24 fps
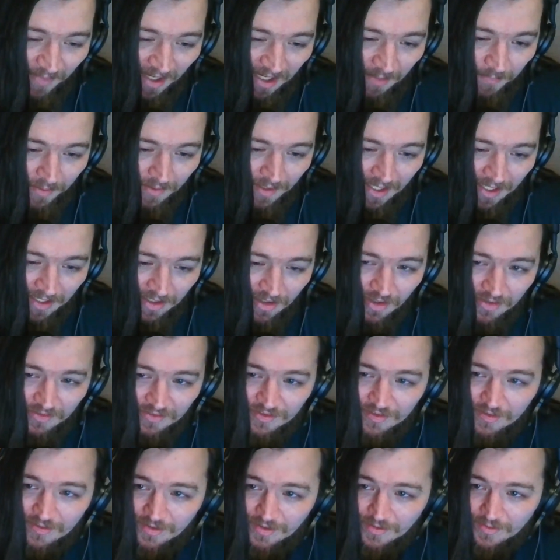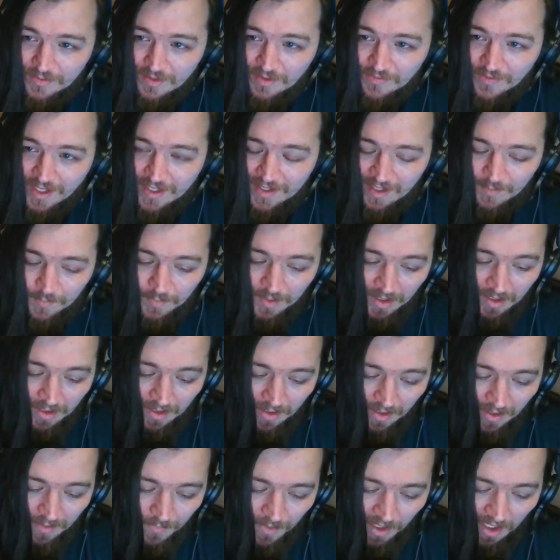people like us who defend him.
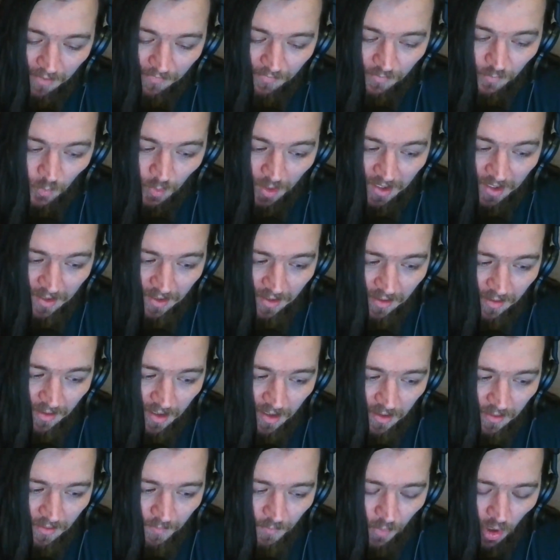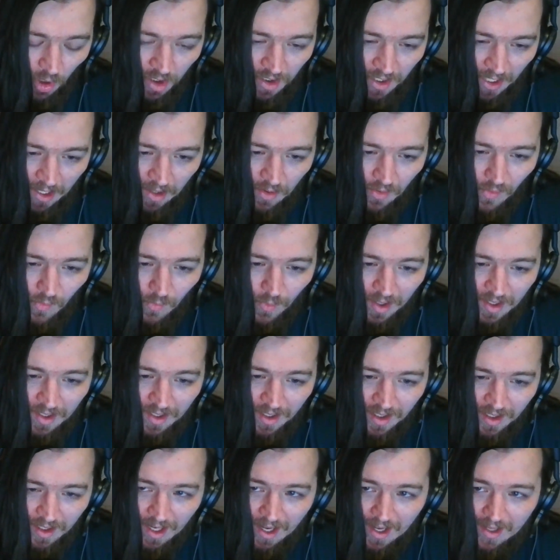But even we can point out when
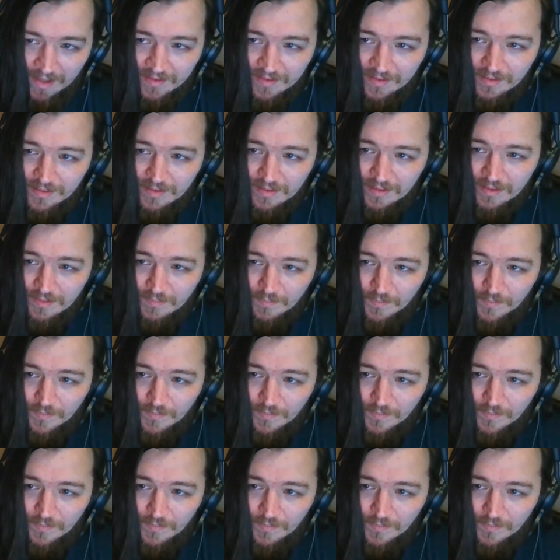he has